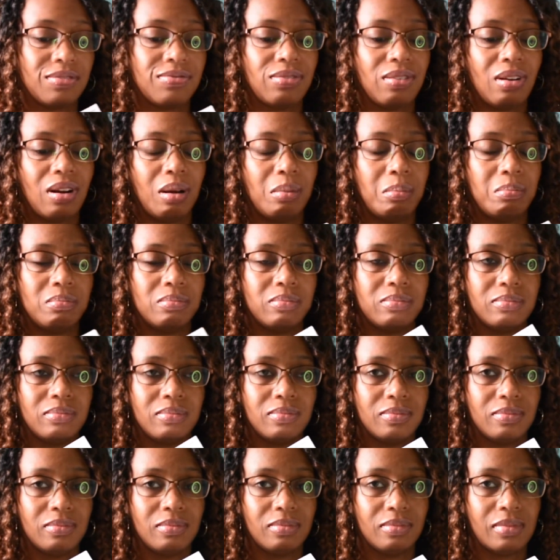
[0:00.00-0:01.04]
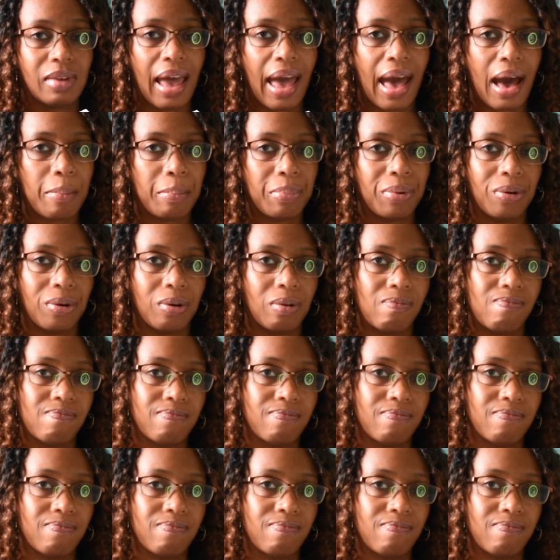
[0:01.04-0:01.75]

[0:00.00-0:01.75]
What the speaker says: from Apple.